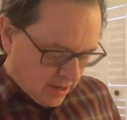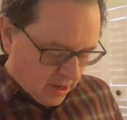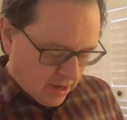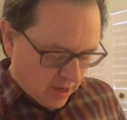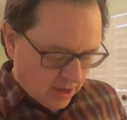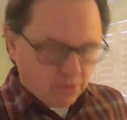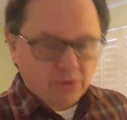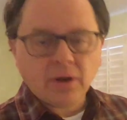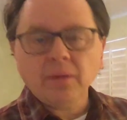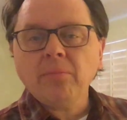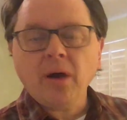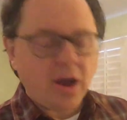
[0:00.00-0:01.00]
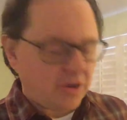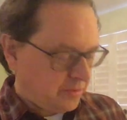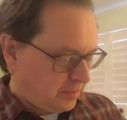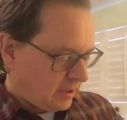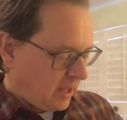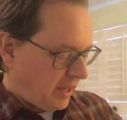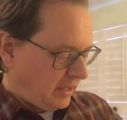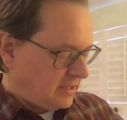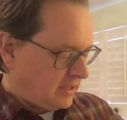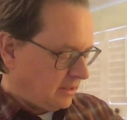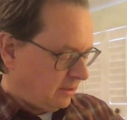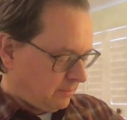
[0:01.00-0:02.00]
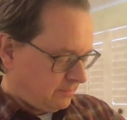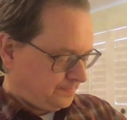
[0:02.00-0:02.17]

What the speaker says: or an impossible ideal.